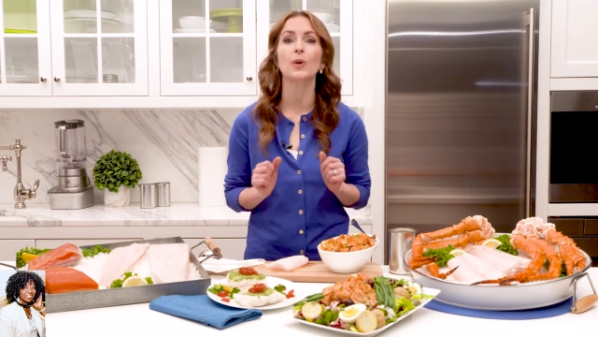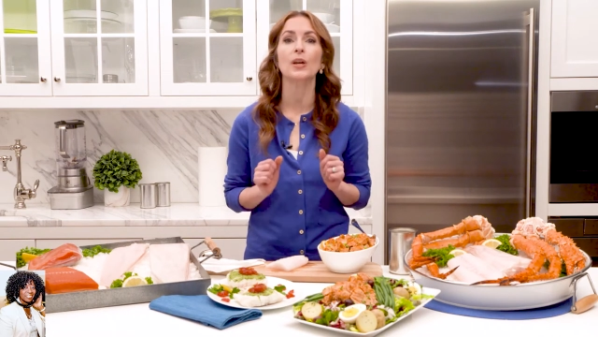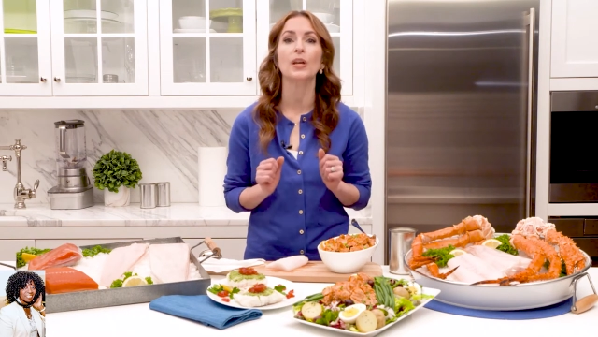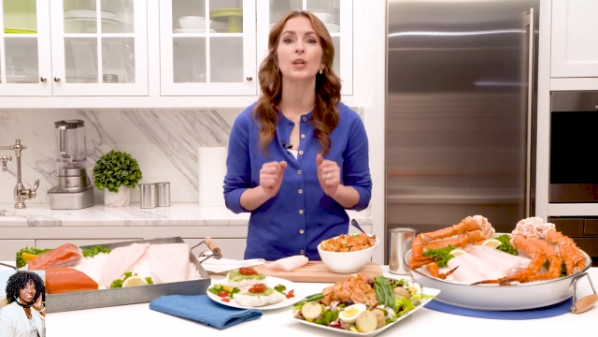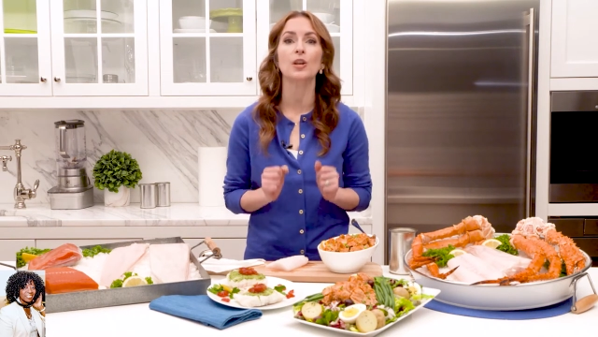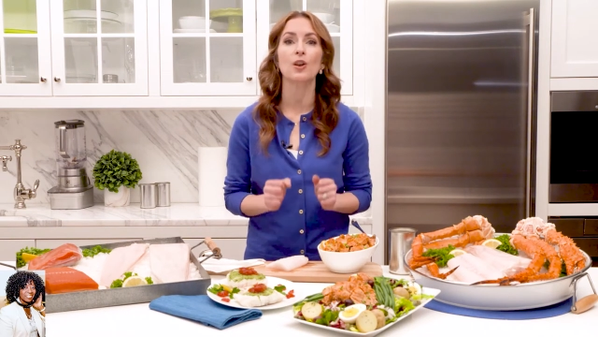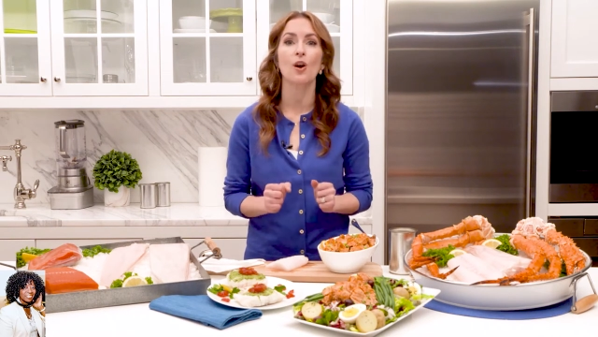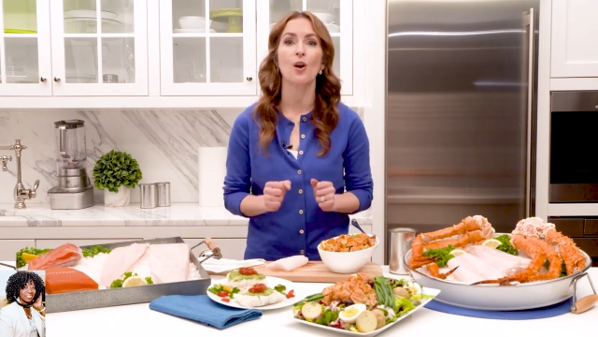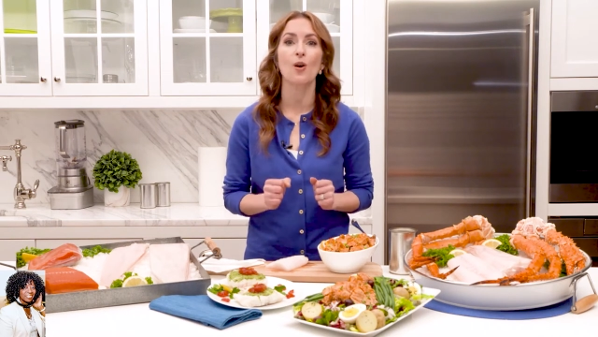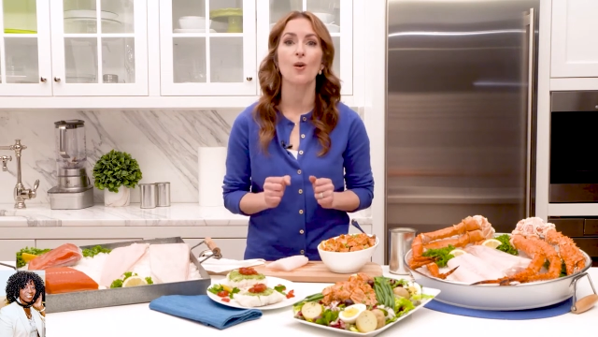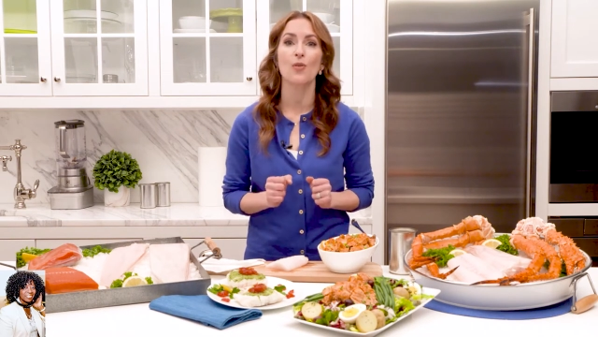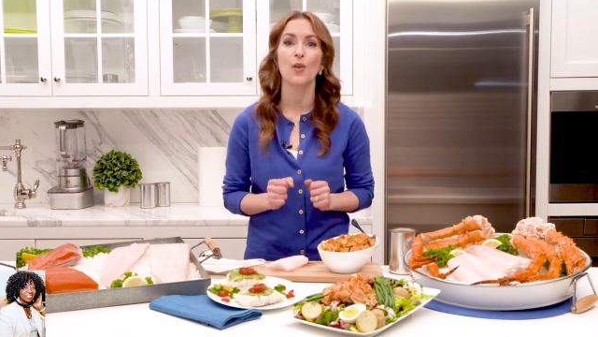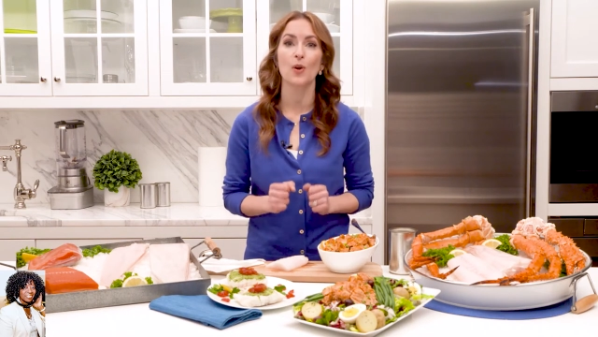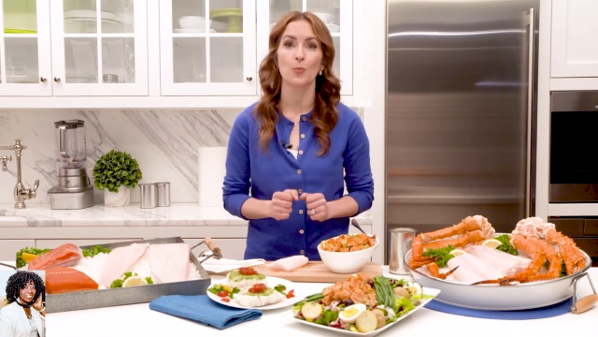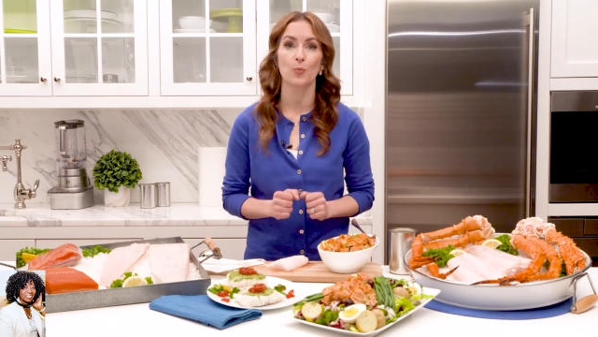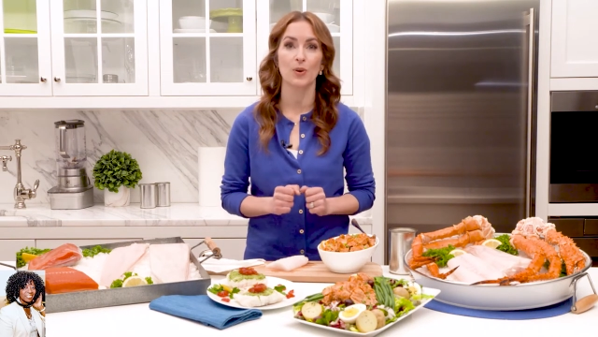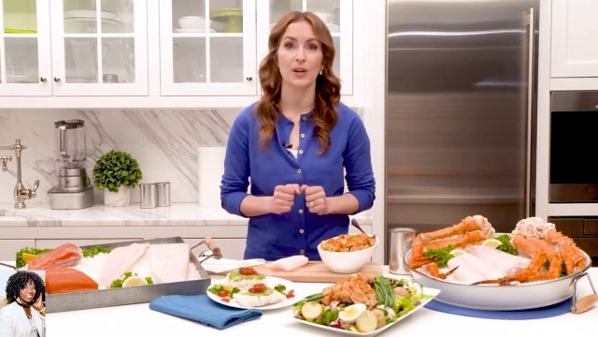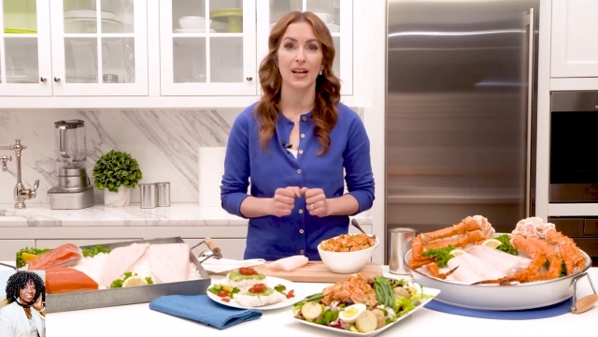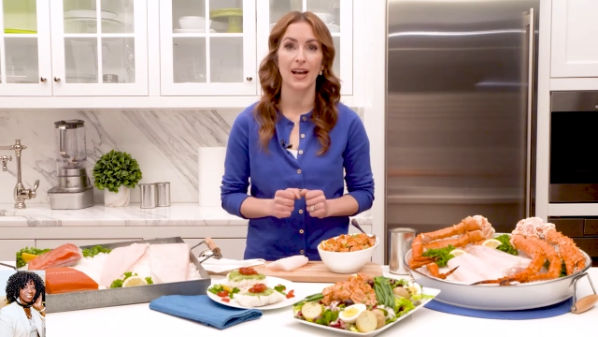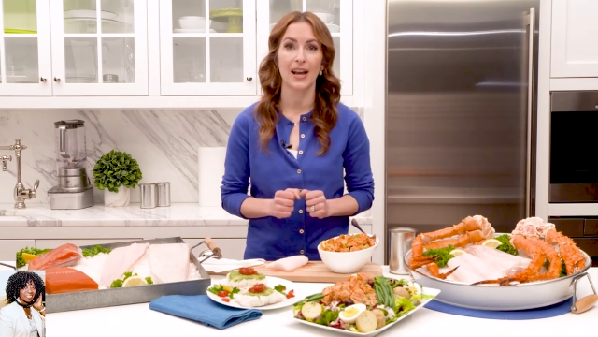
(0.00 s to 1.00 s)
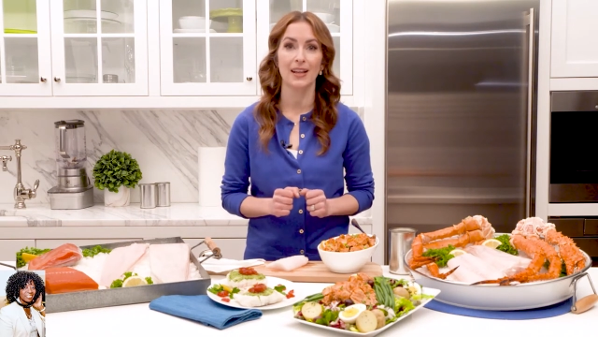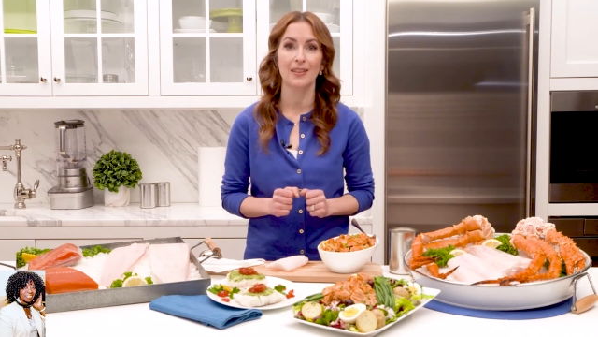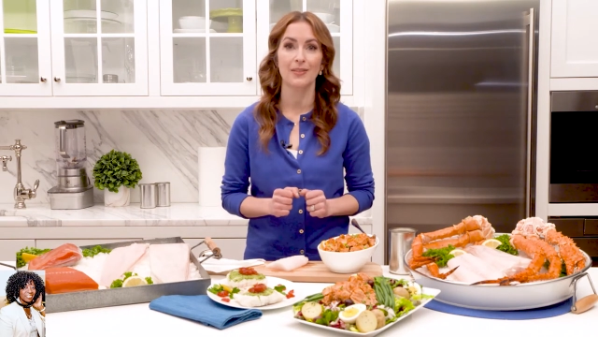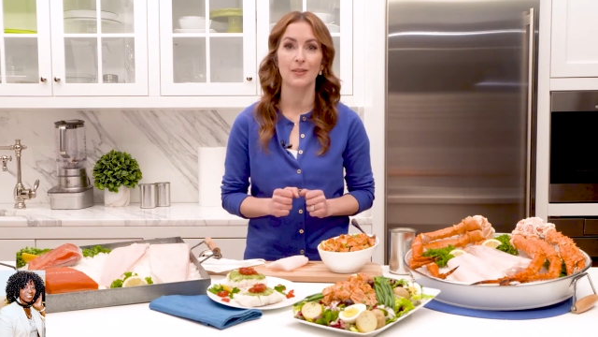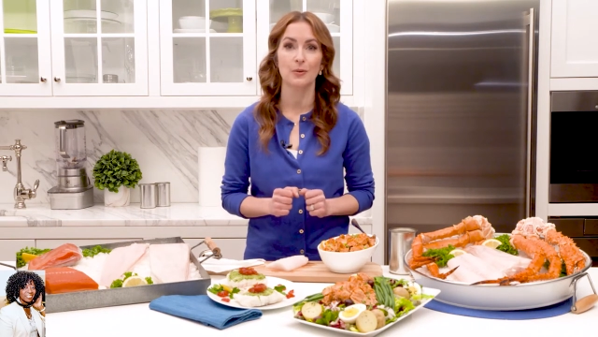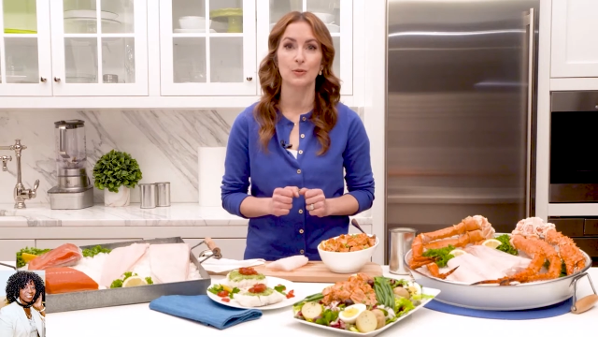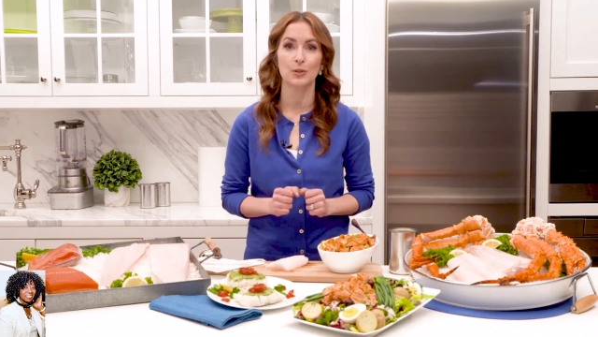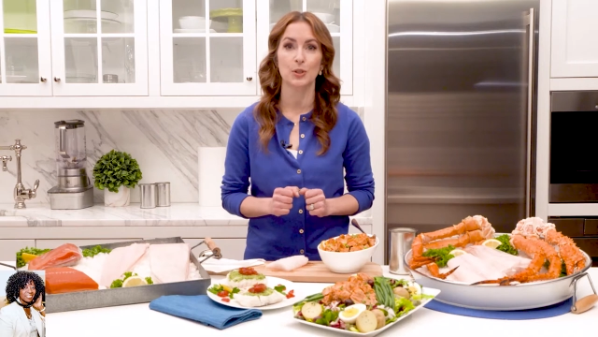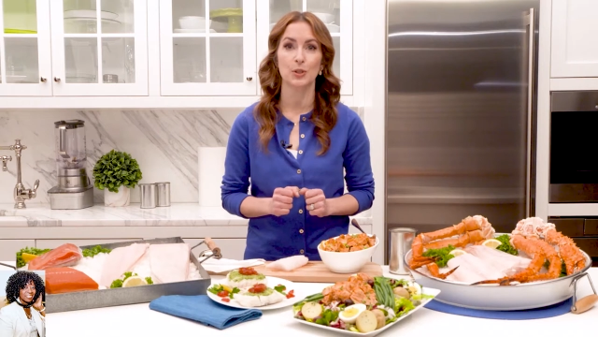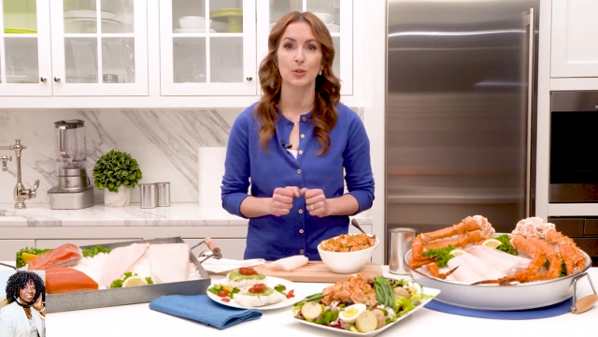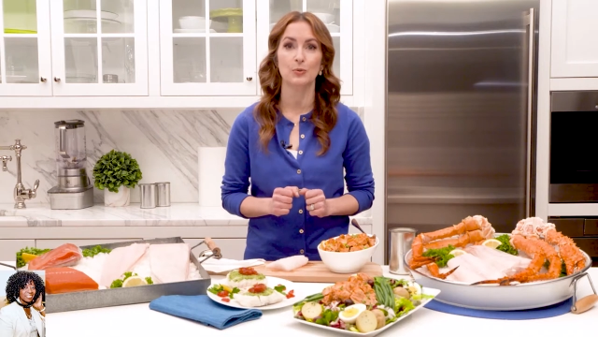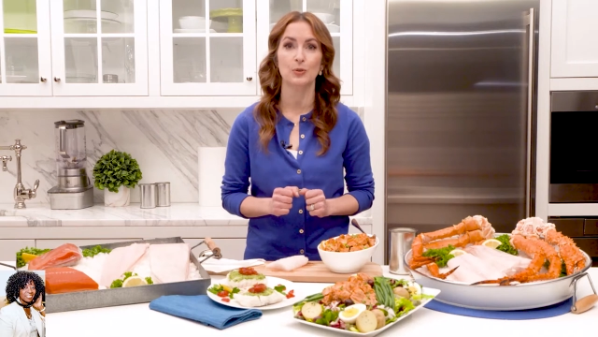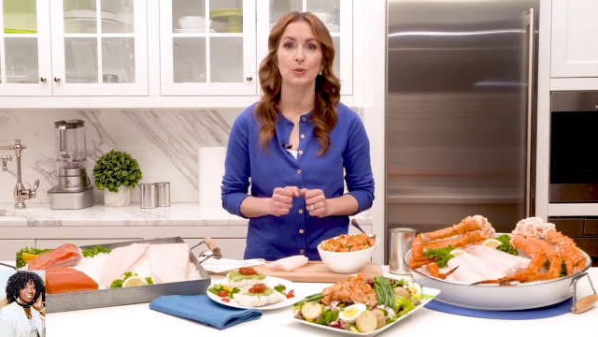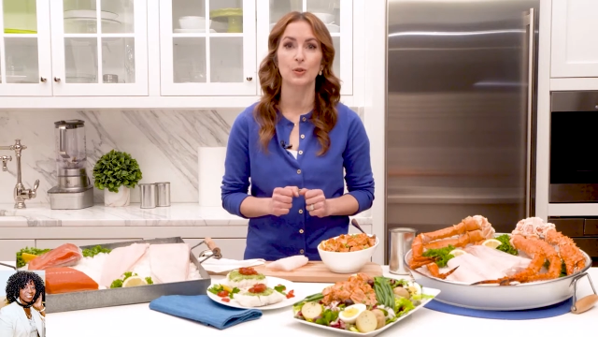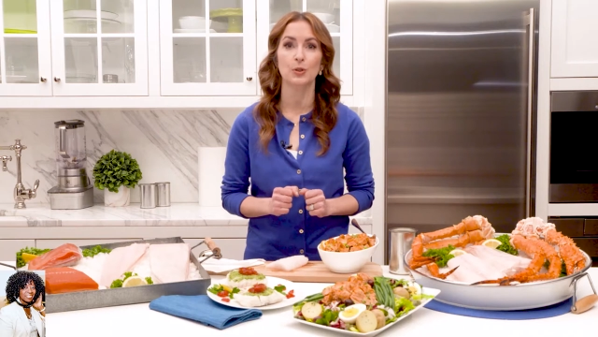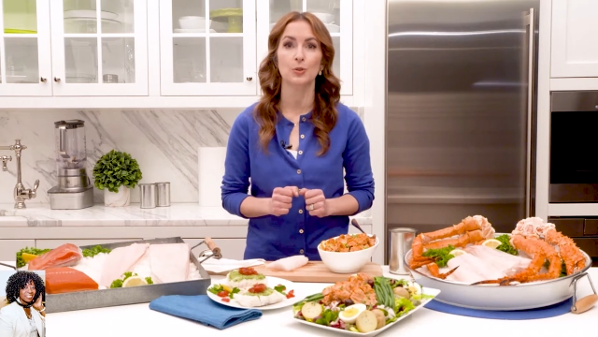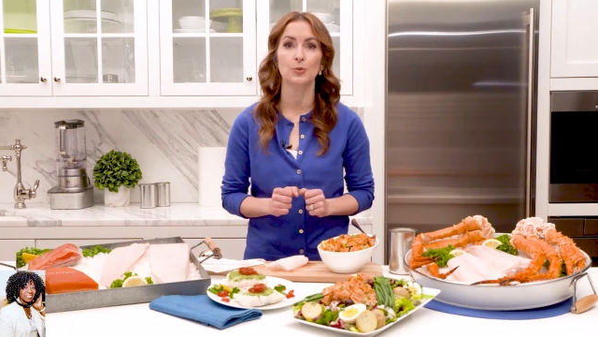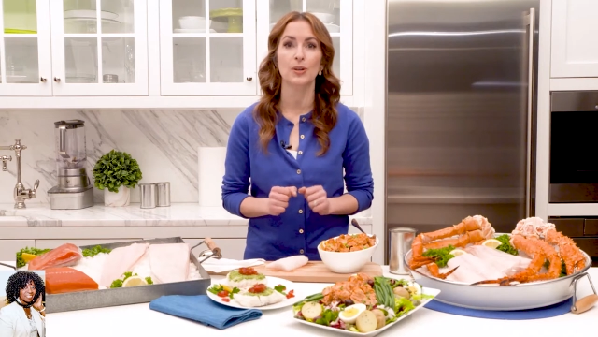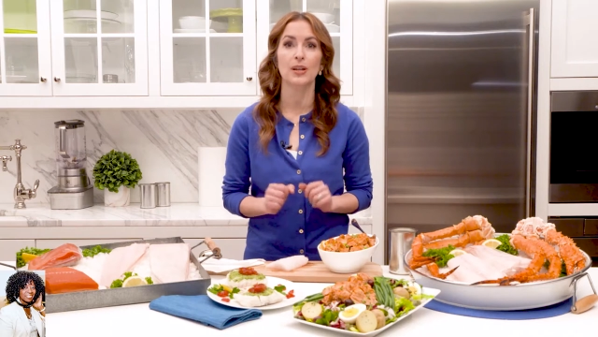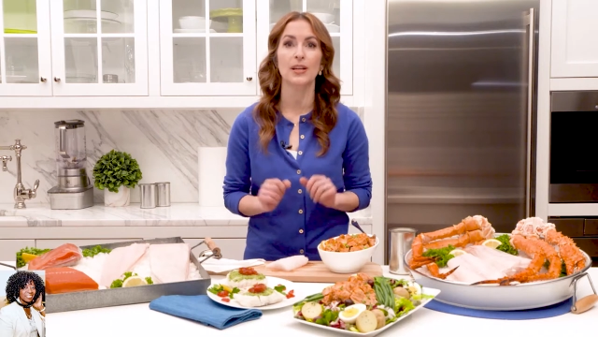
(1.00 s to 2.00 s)
we know that we're getting those two
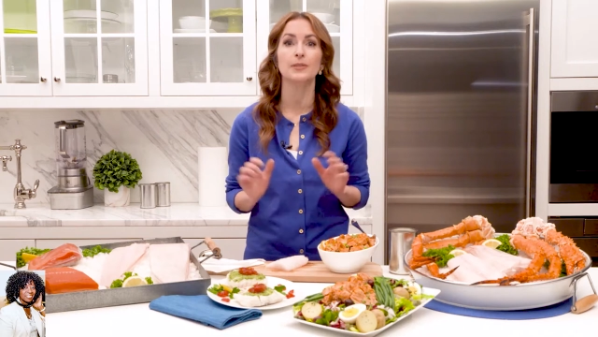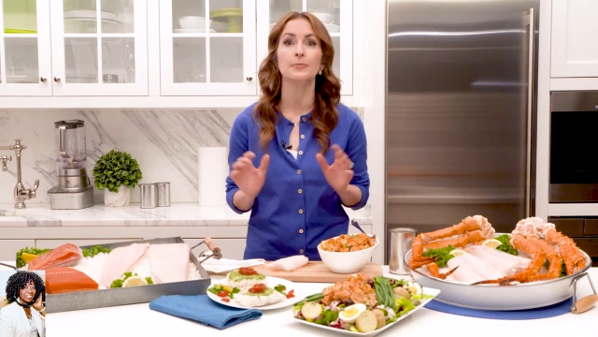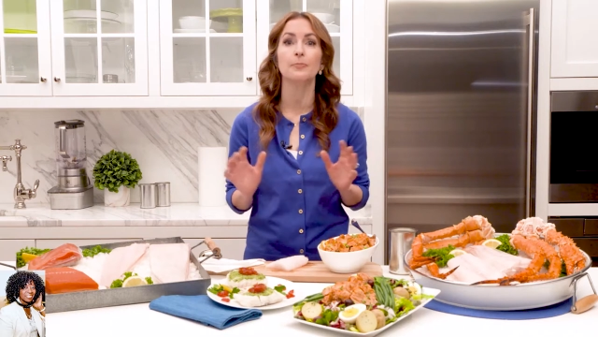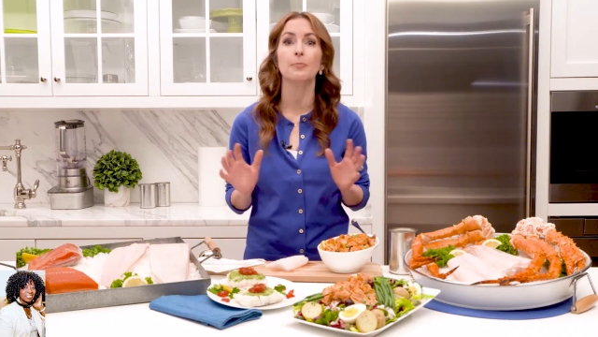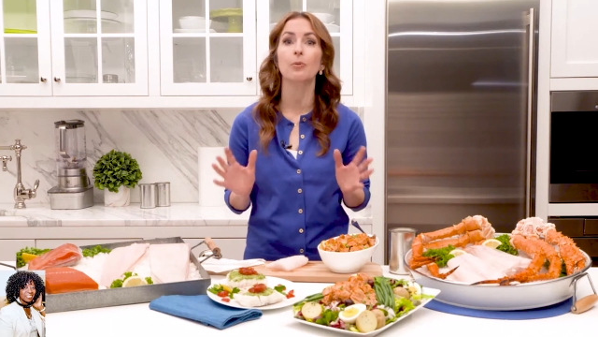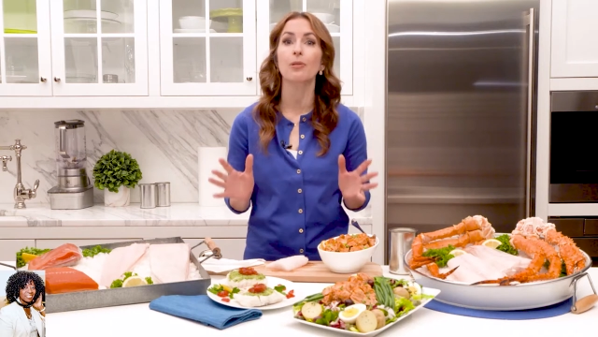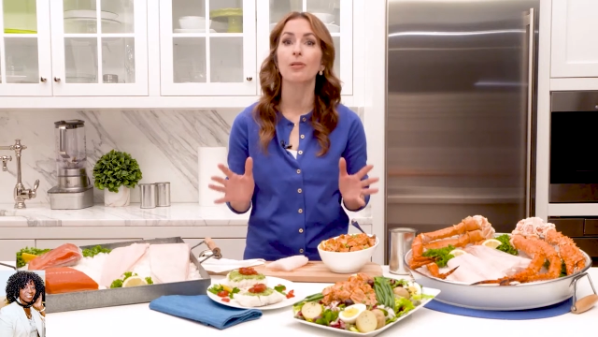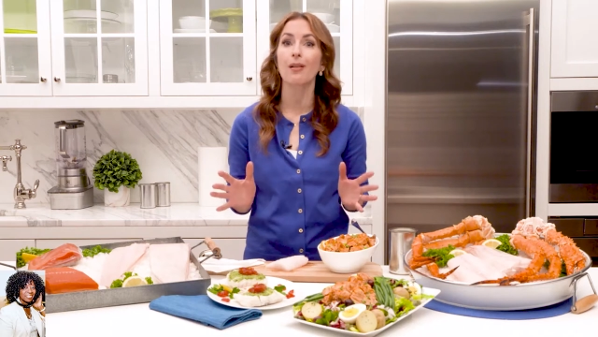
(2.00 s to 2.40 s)
nutrients.